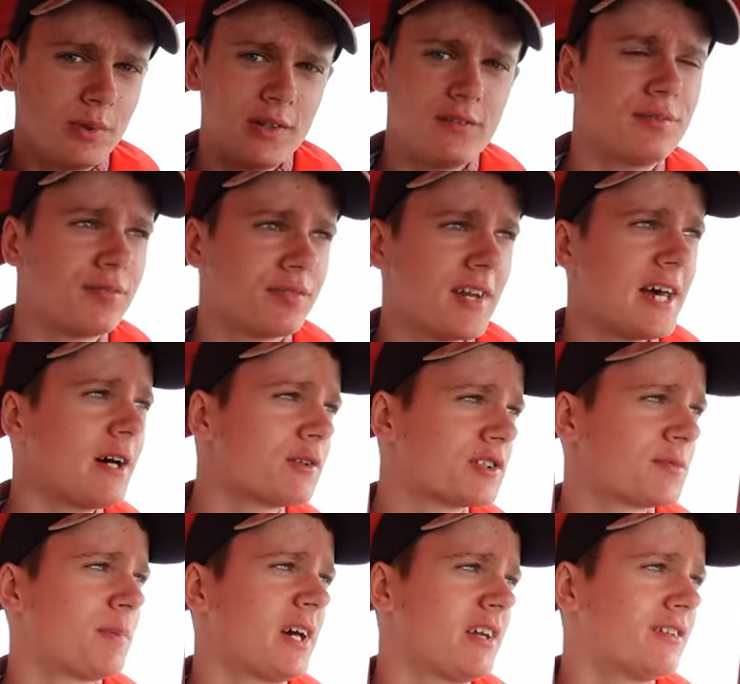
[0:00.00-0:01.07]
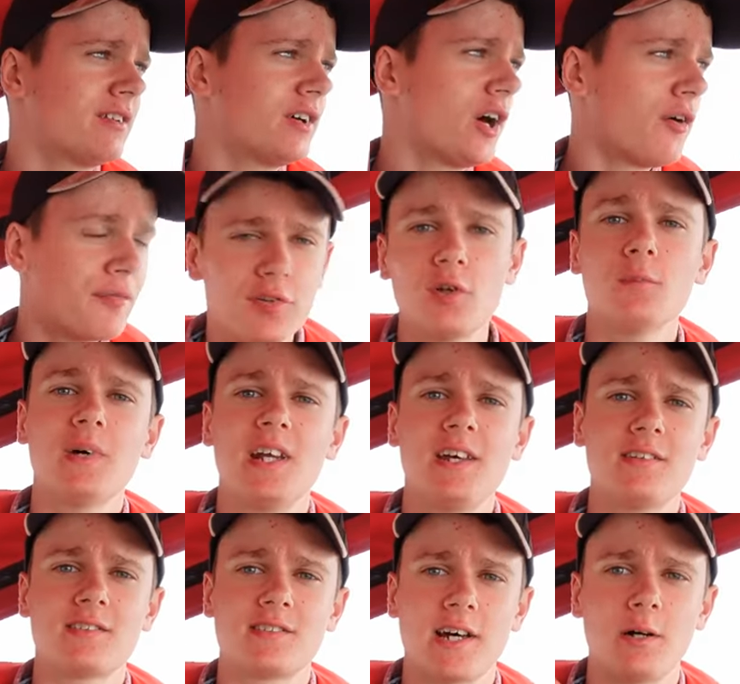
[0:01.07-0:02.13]
we've now spent a few
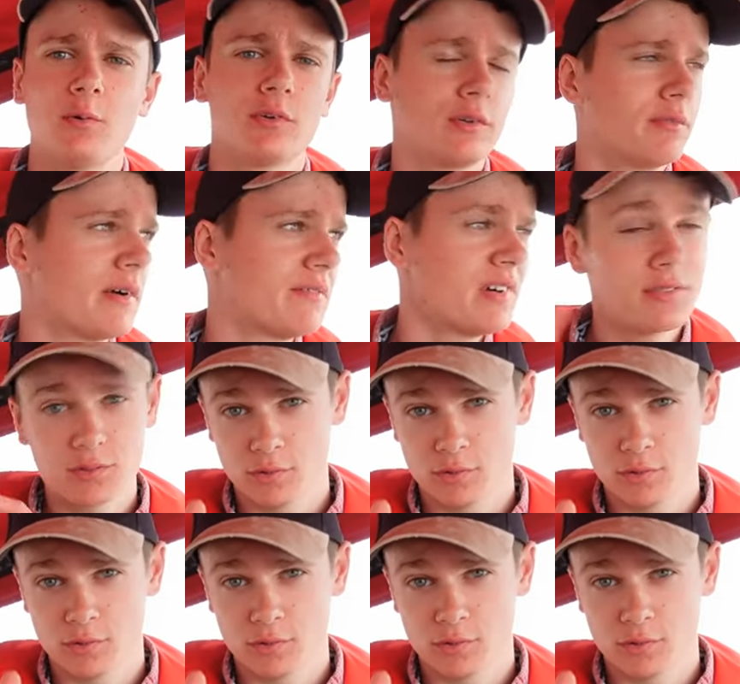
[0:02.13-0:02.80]
minutes out on the river,